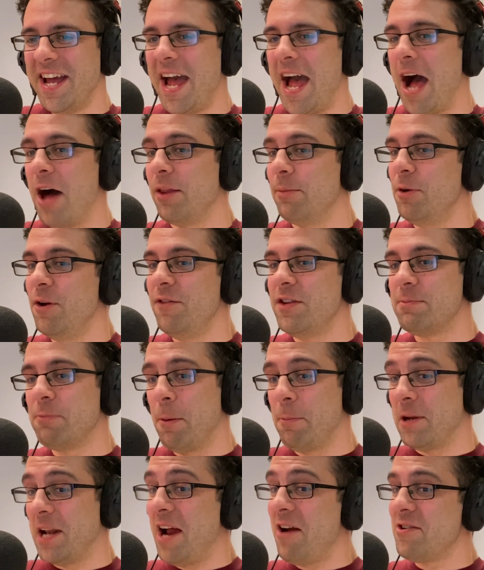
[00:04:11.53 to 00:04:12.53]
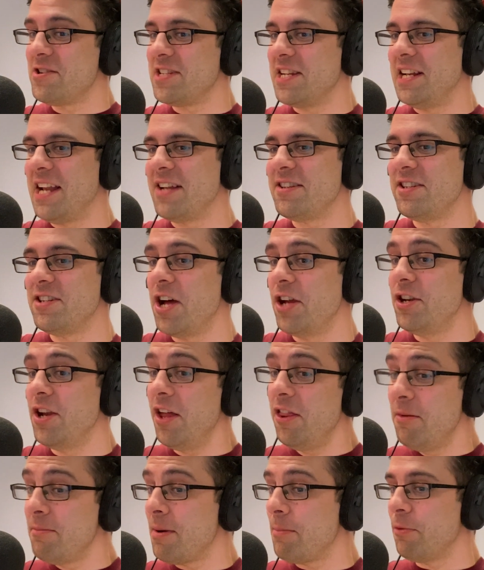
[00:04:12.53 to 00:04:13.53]
How the movie's popularity landed
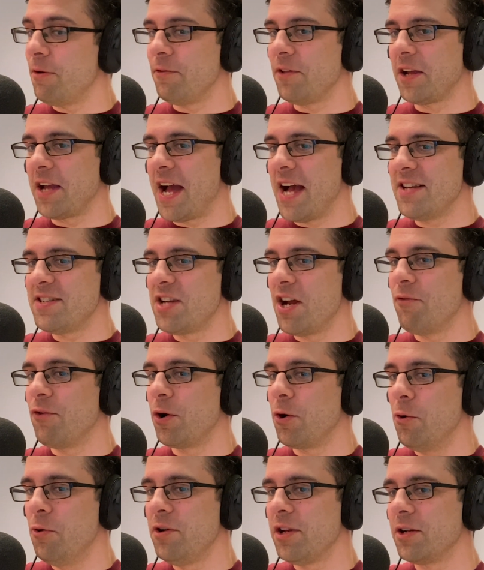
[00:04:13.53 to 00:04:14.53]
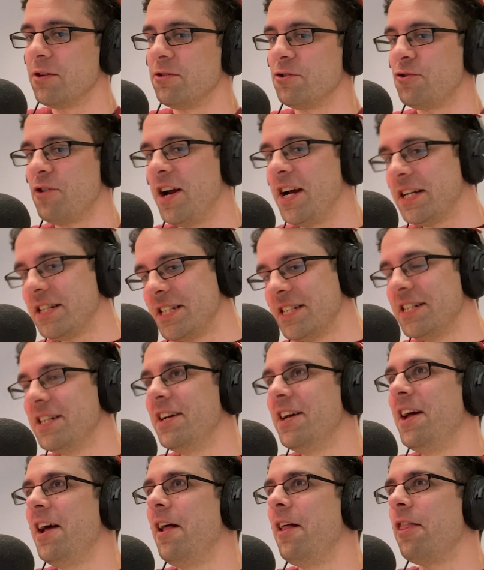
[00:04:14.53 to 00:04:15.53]
another member of the cast a recording contract,
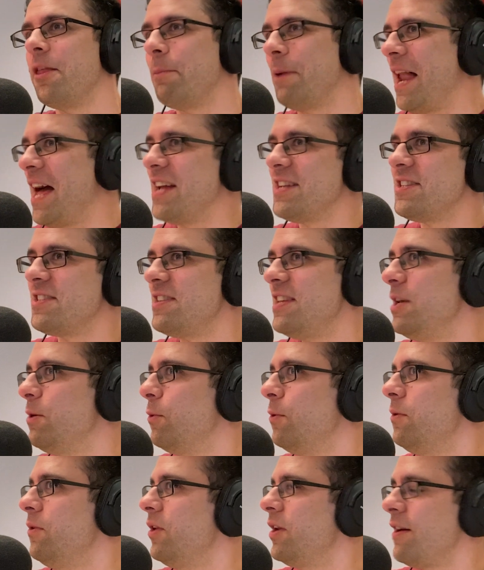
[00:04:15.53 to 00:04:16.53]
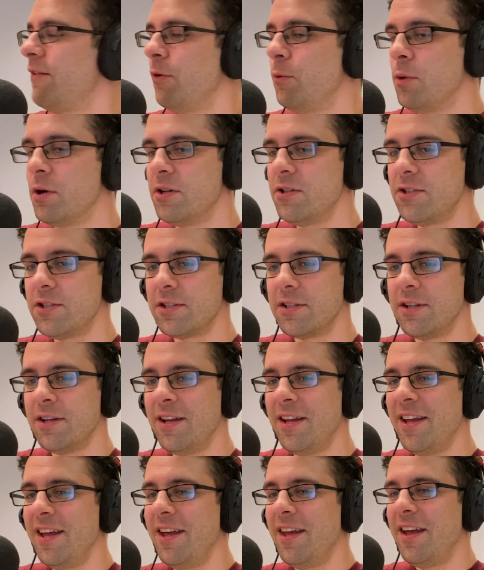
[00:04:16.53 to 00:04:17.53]
the planned sequel that never was,
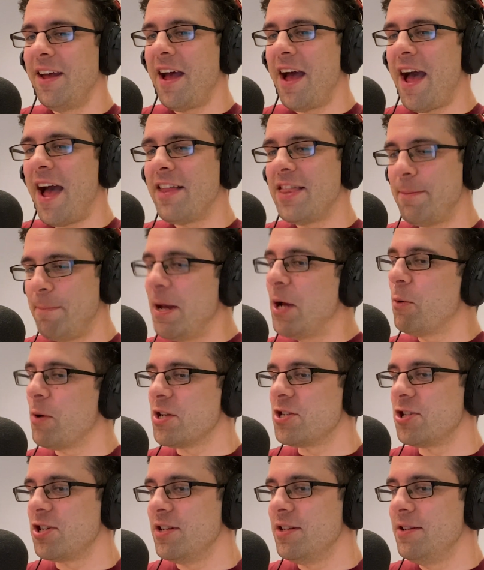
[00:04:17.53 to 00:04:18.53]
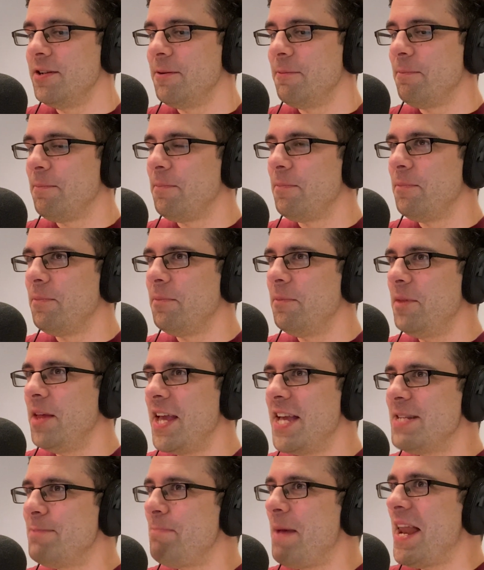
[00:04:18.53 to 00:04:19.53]
and the big question,
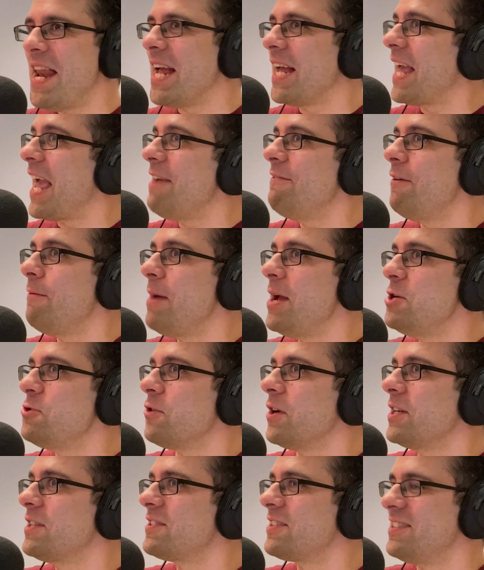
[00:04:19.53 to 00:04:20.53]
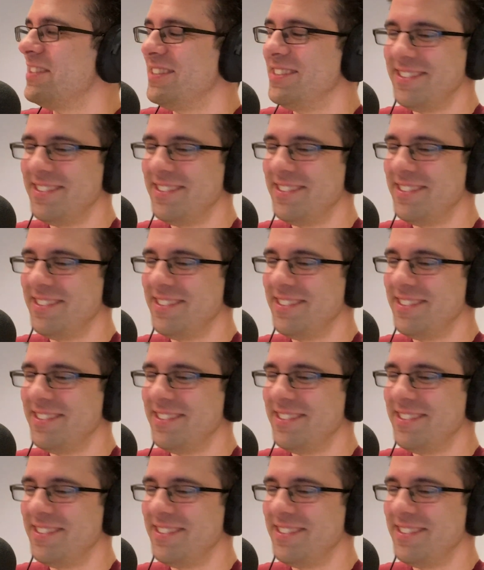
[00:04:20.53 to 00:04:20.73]
is Bennett gay for Matrix?